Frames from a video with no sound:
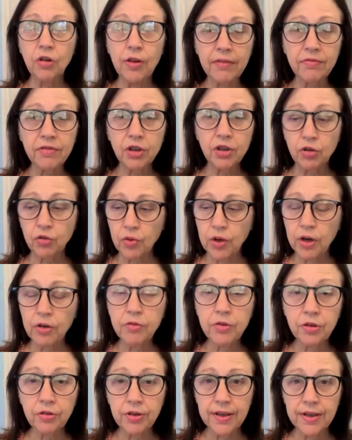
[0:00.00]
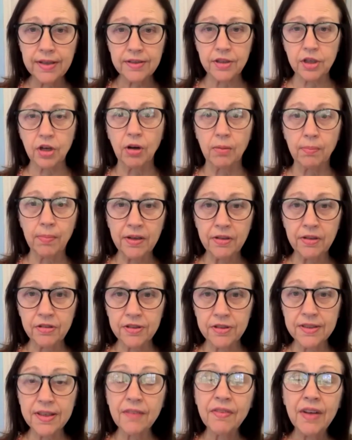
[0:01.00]
You don't have to grow your list
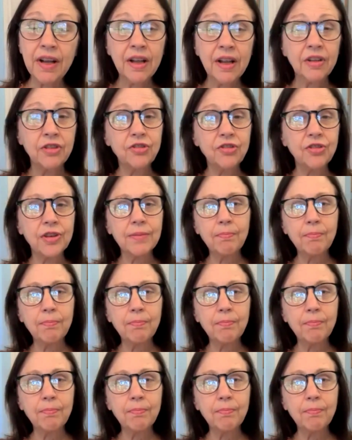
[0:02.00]
all by yourself.